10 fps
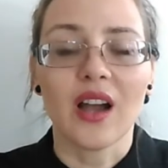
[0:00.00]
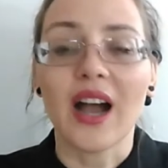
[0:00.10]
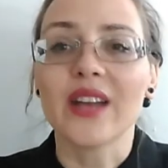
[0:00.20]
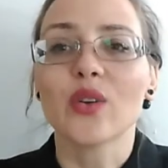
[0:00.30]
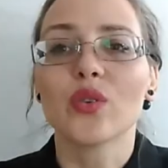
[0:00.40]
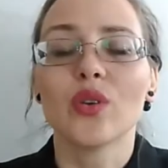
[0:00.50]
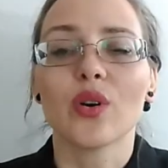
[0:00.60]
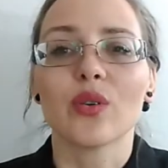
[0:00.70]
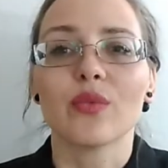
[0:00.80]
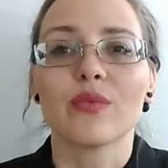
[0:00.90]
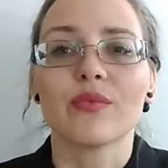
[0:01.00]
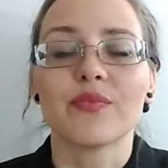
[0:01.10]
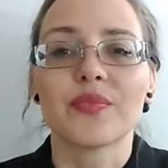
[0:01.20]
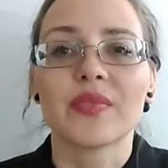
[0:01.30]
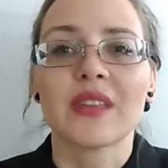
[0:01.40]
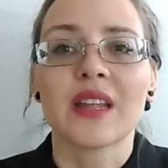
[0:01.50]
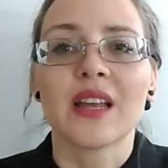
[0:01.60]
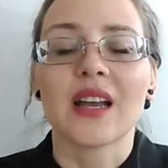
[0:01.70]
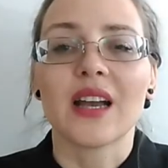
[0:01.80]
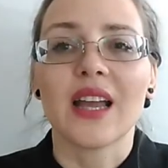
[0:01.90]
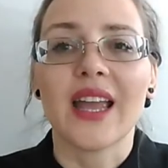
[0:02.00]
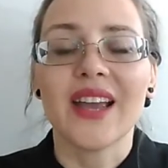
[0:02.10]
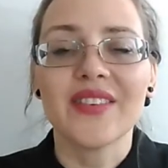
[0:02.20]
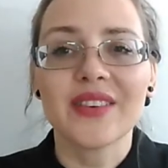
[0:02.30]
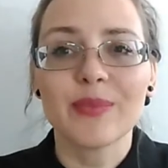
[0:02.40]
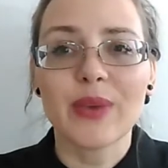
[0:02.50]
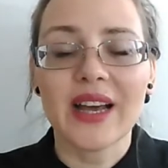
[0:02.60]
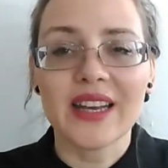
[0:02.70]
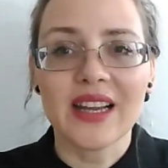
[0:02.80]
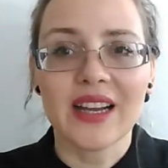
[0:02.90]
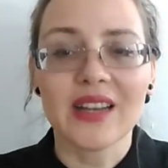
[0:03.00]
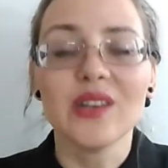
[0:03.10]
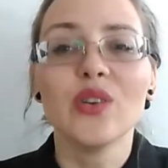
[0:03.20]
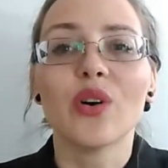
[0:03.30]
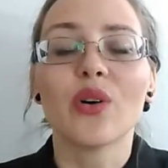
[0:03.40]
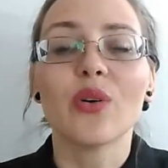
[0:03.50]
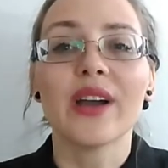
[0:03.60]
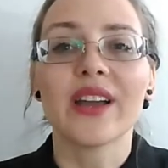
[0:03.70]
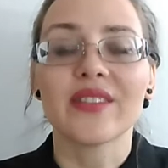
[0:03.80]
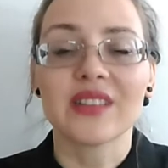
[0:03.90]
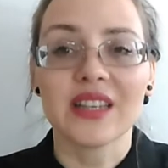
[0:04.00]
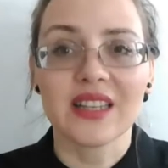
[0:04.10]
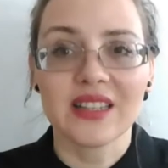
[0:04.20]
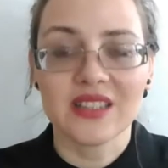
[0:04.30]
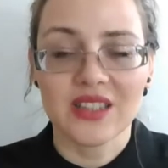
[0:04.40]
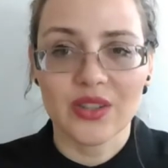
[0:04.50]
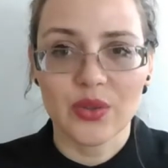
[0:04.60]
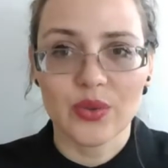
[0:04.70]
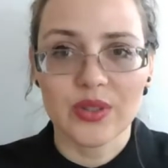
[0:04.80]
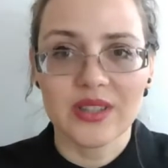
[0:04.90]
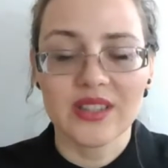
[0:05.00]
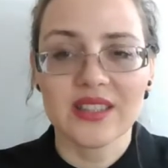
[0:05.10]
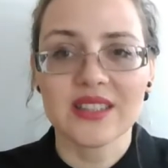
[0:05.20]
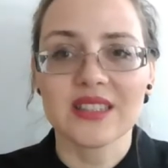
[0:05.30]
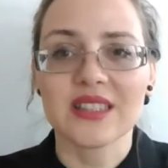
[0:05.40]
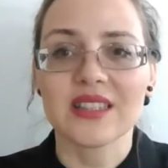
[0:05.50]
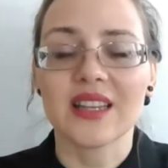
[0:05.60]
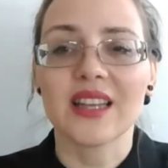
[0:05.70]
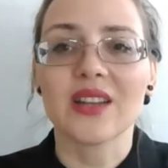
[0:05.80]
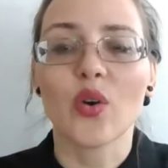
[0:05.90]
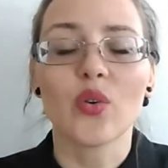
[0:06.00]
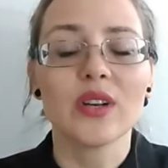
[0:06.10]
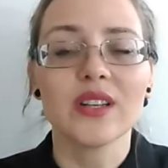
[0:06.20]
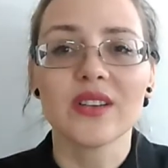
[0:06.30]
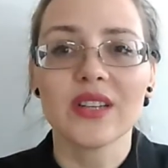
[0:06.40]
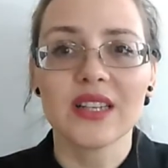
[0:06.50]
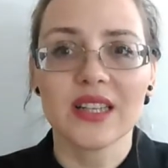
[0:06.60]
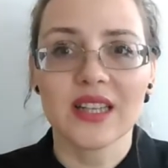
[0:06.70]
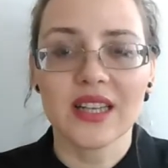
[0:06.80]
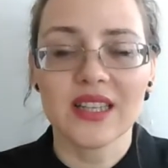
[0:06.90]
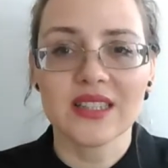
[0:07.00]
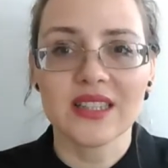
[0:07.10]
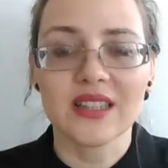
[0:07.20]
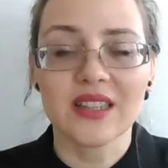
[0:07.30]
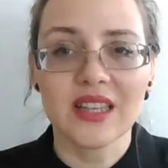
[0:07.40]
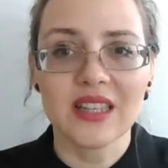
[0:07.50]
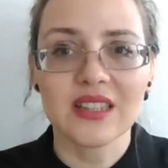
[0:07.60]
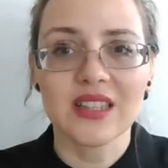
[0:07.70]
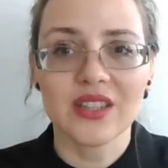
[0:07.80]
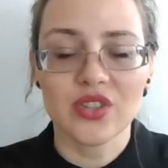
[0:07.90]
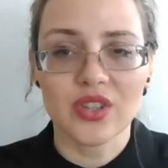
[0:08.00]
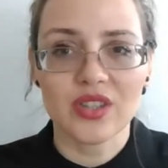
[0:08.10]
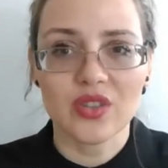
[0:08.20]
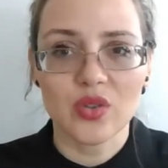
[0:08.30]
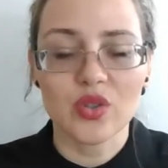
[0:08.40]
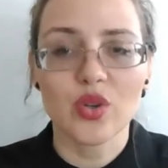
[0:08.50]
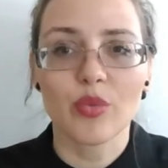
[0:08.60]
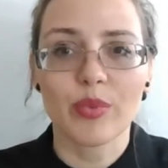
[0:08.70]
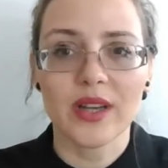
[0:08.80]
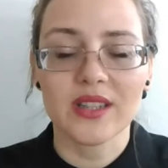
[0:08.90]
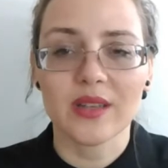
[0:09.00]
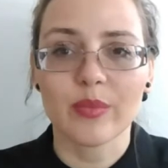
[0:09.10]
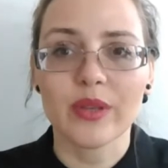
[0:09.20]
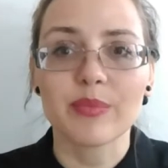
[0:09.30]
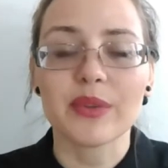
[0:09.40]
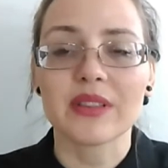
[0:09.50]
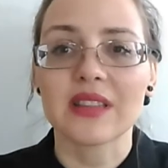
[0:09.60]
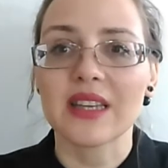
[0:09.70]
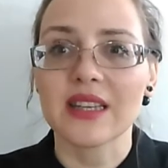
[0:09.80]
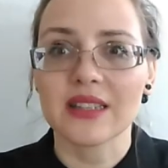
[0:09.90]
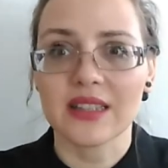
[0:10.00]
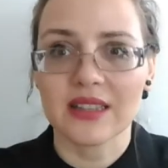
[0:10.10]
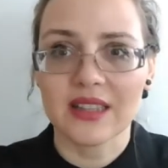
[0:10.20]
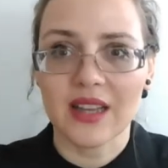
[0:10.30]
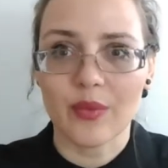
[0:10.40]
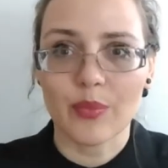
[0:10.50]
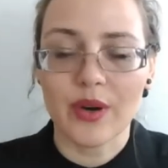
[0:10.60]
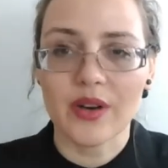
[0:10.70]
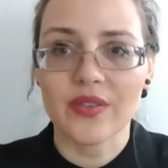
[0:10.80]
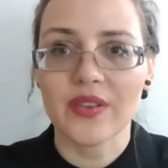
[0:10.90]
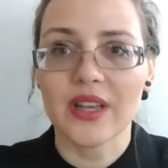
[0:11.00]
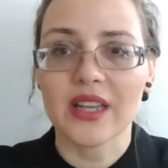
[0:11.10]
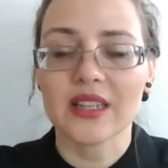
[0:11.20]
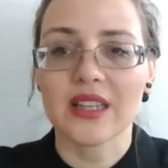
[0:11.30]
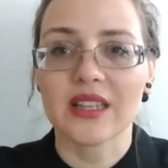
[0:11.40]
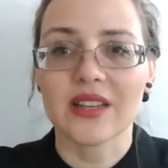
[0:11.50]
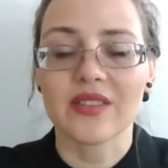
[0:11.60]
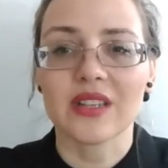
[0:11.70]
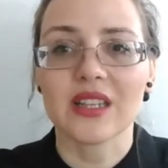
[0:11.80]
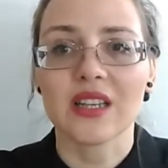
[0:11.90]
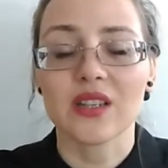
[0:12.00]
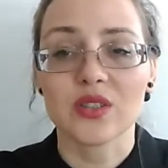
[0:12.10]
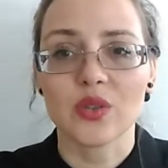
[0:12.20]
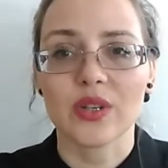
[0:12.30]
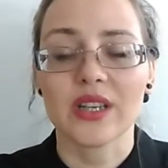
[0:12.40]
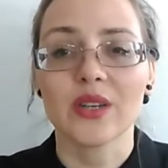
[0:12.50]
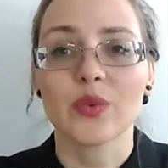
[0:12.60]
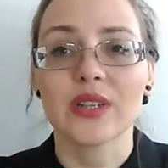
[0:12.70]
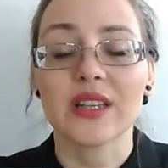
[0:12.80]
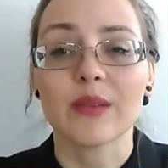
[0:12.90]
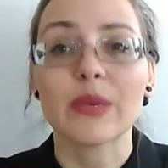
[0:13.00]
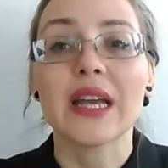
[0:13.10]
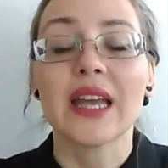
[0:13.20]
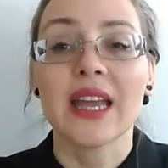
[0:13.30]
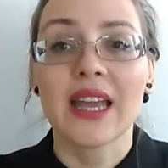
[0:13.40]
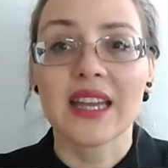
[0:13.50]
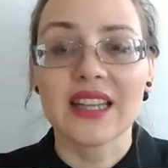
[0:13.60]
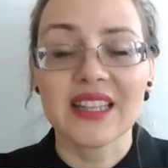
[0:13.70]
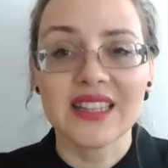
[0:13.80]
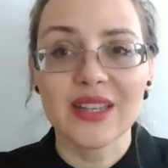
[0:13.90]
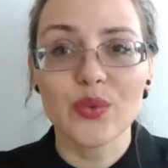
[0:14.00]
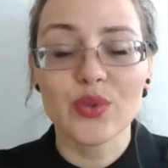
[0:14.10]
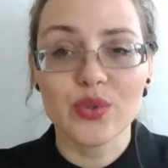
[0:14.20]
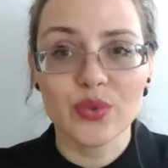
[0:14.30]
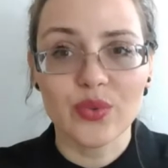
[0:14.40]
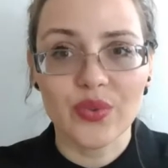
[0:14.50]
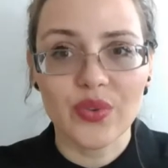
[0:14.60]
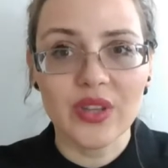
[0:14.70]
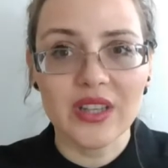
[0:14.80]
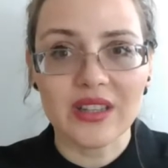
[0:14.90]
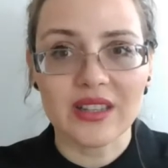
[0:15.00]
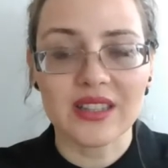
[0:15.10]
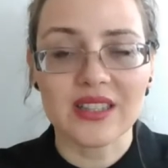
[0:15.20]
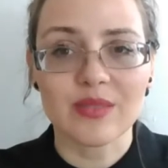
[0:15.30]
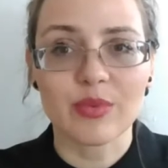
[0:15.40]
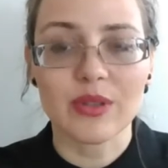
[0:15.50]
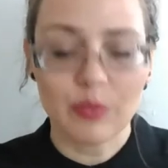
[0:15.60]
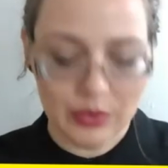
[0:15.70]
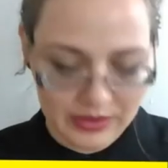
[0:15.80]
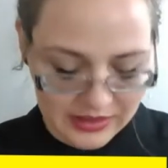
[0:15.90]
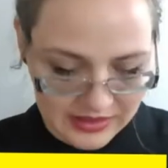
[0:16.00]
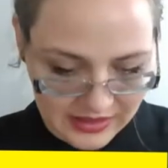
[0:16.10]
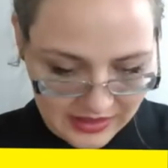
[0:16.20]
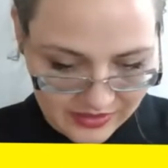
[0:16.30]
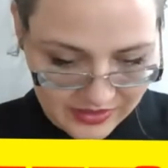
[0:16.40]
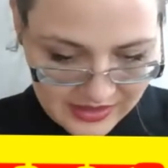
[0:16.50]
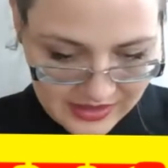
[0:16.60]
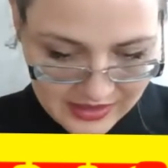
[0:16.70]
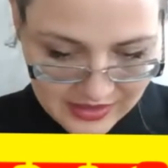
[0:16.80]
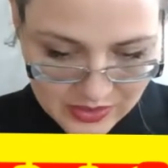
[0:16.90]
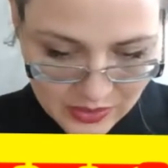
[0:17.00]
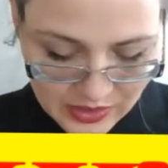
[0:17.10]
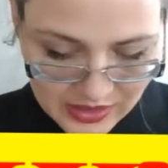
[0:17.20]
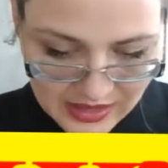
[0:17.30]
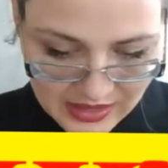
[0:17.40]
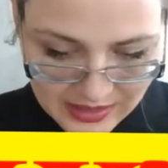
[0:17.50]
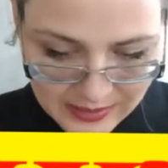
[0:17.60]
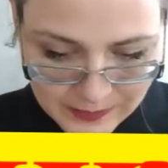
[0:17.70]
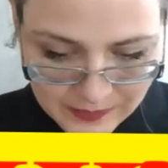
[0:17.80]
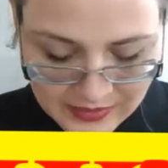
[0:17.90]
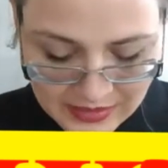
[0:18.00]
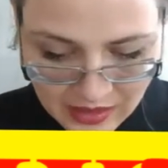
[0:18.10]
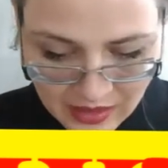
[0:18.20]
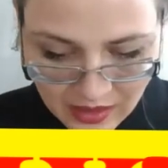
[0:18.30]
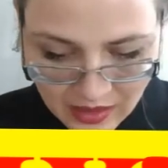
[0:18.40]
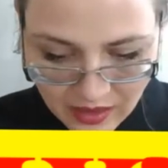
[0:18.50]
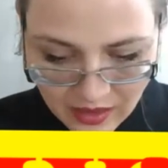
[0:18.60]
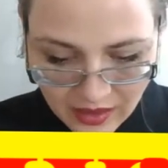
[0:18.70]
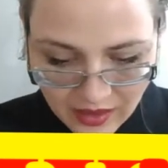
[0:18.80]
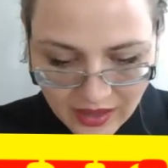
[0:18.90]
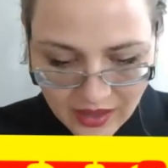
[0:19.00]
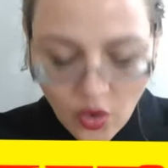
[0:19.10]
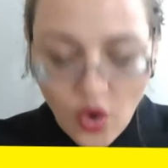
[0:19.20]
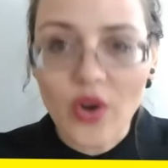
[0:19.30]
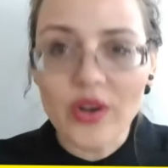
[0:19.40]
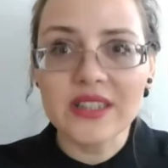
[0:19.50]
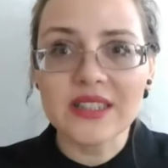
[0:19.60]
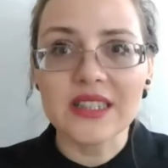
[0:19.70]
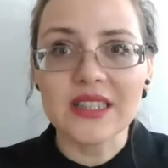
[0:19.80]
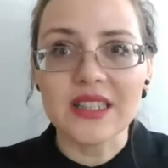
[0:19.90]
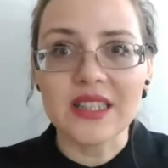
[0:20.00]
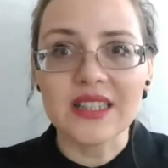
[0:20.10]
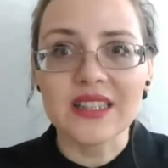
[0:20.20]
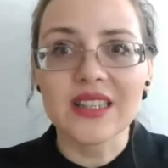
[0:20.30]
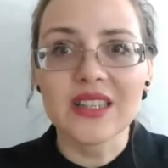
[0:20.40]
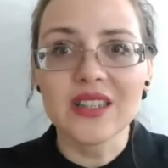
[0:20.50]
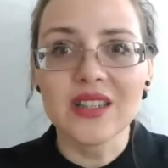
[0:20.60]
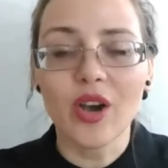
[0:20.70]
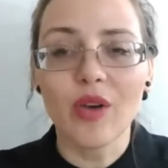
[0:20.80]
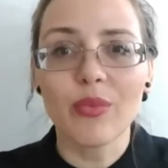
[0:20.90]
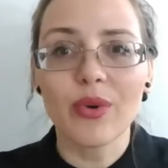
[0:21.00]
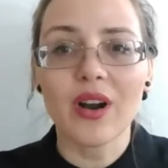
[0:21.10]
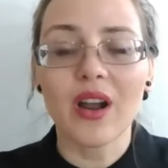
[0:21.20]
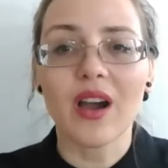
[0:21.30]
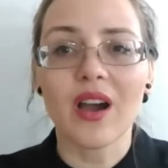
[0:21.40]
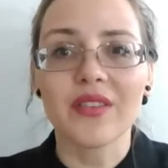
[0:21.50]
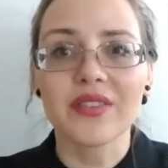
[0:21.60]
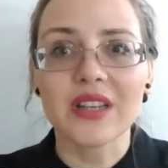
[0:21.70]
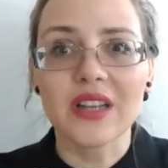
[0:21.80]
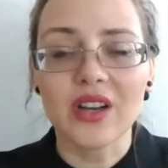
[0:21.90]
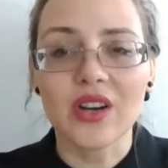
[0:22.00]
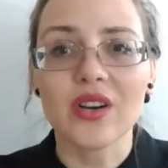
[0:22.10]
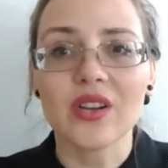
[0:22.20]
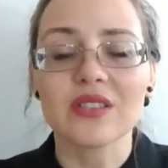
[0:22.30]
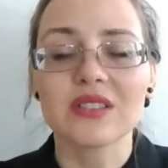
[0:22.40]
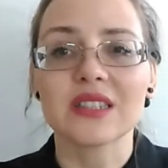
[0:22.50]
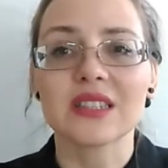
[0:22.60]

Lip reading: I don't know. Everybody I know have their insecurities, and only really crazy and really dangerous sociopathic people think that they are perfect, that everything is okay with them. And I think we should fear these people that think everything is okay. Honestly, the number of the girls